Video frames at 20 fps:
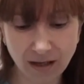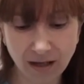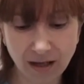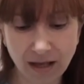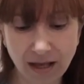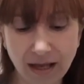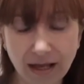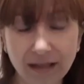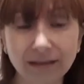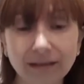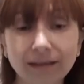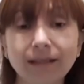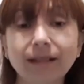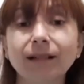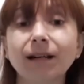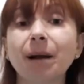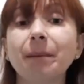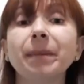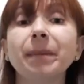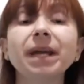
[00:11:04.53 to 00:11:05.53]
And there
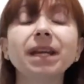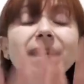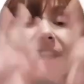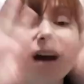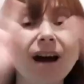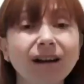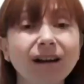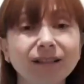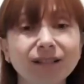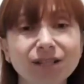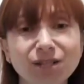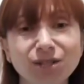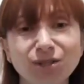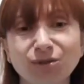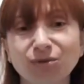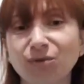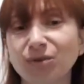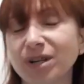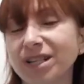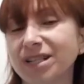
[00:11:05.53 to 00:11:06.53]
are many other
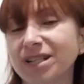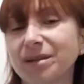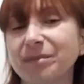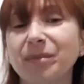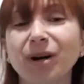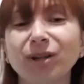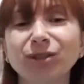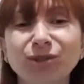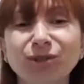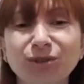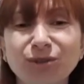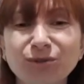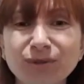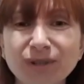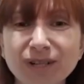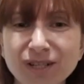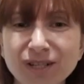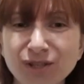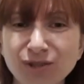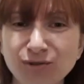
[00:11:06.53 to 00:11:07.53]
stories about
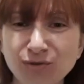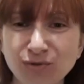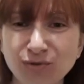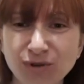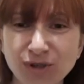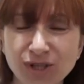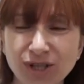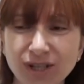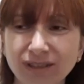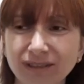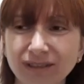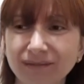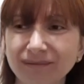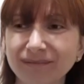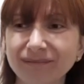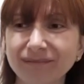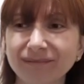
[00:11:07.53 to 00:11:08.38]
Curious George, and